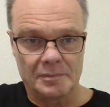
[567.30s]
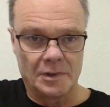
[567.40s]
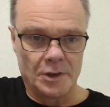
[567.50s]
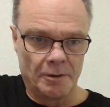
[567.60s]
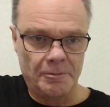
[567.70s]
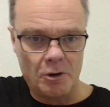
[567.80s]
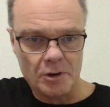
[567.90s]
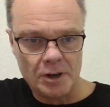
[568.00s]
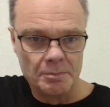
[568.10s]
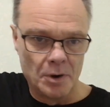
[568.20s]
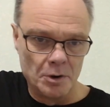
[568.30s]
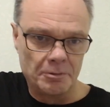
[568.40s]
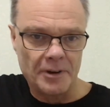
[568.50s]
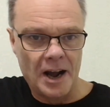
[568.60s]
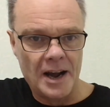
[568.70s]
Your foot can
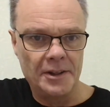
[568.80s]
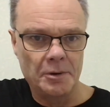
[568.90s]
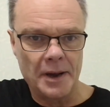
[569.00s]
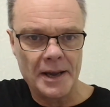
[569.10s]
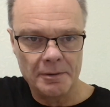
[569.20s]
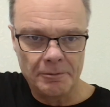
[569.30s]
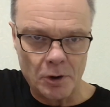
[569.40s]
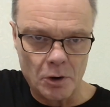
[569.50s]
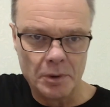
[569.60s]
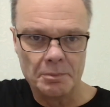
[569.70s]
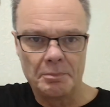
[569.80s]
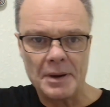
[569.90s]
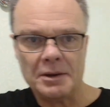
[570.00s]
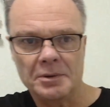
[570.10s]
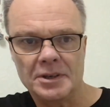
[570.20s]
move either way, forward,
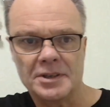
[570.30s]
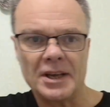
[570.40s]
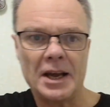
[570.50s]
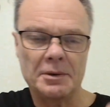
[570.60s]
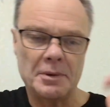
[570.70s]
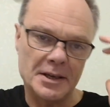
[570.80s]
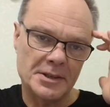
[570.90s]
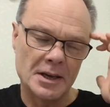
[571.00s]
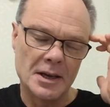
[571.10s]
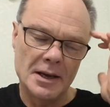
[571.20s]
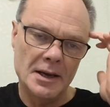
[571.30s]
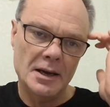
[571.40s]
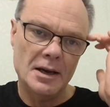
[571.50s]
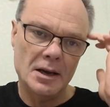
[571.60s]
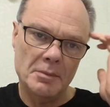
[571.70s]
backwards, sideways.
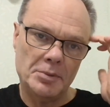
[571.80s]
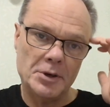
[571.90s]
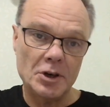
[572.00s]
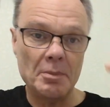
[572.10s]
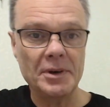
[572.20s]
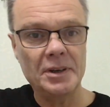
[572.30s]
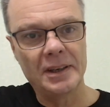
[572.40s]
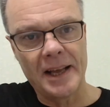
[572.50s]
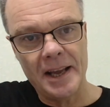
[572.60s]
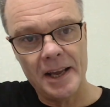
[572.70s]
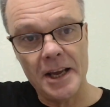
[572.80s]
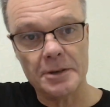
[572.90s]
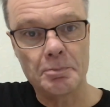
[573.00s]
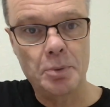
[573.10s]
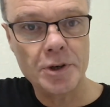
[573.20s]
Predominantly,
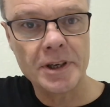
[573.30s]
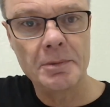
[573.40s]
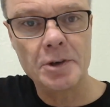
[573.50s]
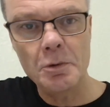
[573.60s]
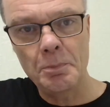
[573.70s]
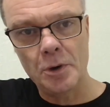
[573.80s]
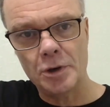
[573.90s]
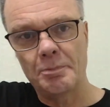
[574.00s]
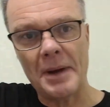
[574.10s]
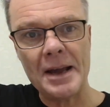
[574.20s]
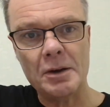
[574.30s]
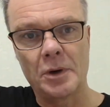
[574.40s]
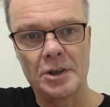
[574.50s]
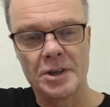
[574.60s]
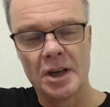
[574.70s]
it's pushing. You push
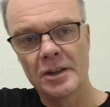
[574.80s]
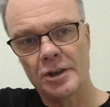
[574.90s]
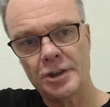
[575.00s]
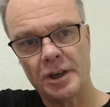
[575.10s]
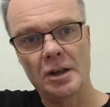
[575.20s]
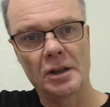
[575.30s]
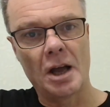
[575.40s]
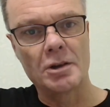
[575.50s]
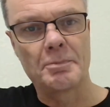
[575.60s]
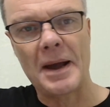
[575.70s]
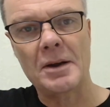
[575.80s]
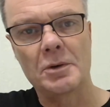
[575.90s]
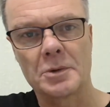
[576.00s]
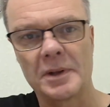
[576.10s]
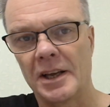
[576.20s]
backwards, the shingle goes
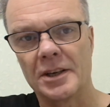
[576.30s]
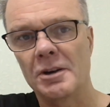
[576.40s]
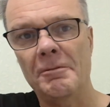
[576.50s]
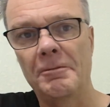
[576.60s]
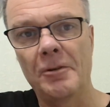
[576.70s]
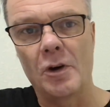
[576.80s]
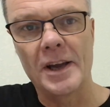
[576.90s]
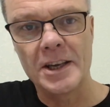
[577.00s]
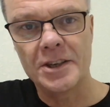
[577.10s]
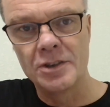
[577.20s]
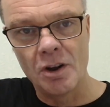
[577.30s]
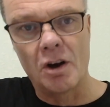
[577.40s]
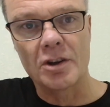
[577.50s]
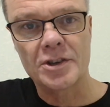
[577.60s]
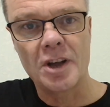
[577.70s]
backwards with it. Your foot is
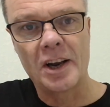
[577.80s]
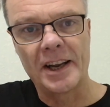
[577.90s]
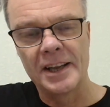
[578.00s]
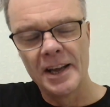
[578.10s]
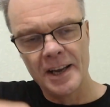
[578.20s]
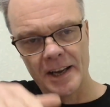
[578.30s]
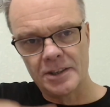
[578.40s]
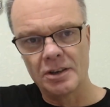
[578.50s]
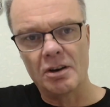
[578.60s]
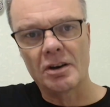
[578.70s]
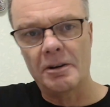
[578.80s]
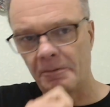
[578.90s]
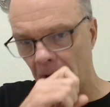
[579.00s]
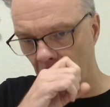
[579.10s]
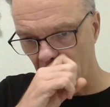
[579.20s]
not solid. It's not got a
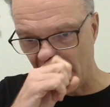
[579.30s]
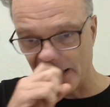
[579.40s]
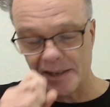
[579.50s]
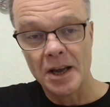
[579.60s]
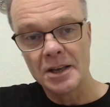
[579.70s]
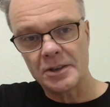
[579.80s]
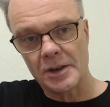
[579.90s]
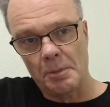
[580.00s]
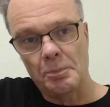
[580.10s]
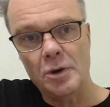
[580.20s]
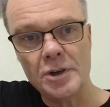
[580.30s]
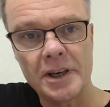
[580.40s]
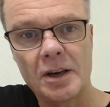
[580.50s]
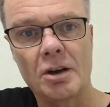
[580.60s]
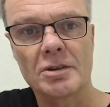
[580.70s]
firm base. So you're
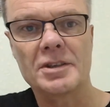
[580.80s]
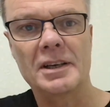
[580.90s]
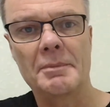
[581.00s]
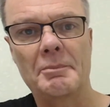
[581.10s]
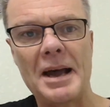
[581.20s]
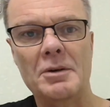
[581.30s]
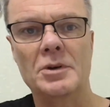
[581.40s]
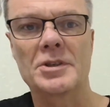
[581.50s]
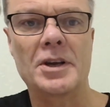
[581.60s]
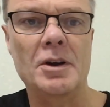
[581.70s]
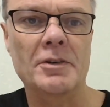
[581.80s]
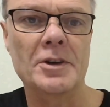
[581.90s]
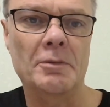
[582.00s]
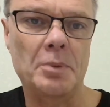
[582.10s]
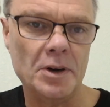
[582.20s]
pushing constantly backwards. So
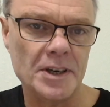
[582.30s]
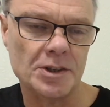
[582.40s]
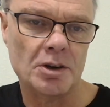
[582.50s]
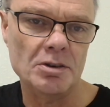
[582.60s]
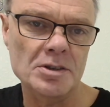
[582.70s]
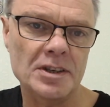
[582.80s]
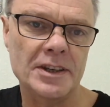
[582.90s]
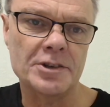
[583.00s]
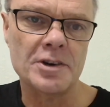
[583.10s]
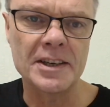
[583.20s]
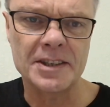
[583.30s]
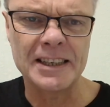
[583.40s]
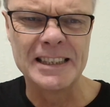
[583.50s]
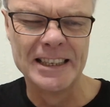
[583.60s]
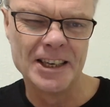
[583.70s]
your body is constantly trying
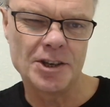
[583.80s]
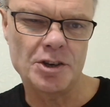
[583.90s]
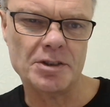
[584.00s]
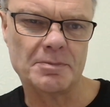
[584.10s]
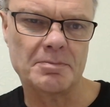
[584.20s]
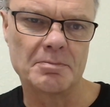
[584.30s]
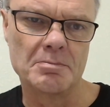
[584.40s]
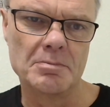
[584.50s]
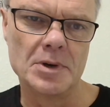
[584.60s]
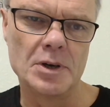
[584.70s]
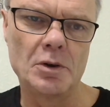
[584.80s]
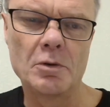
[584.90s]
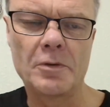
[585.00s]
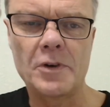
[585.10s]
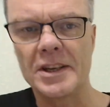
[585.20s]
to just
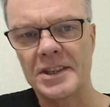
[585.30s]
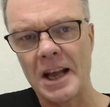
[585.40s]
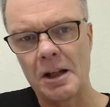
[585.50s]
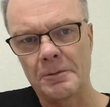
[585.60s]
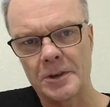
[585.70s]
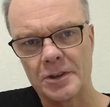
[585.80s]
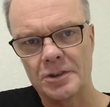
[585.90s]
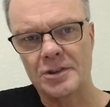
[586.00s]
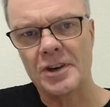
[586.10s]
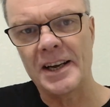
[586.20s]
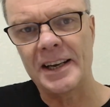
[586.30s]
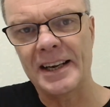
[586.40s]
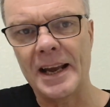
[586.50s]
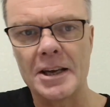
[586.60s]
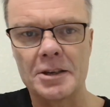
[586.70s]
maneuver itself to try
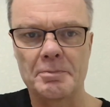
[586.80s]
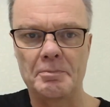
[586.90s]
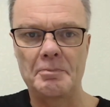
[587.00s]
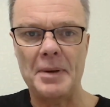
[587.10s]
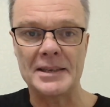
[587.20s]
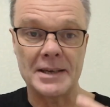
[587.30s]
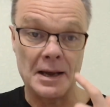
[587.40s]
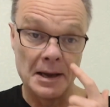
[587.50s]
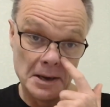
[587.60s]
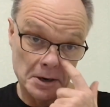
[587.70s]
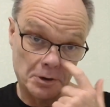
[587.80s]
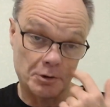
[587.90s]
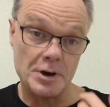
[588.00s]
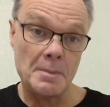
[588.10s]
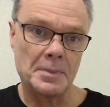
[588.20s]
and get as better
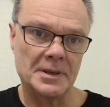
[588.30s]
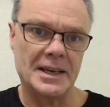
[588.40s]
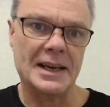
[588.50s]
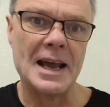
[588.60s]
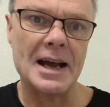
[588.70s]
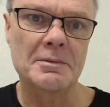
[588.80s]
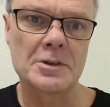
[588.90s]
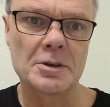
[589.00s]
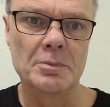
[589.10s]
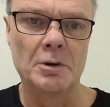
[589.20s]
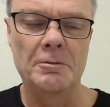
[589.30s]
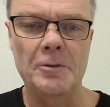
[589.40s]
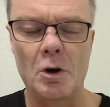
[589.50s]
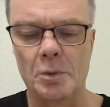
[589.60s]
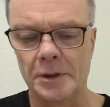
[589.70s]
grip as it can to move
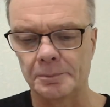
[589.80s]
forward.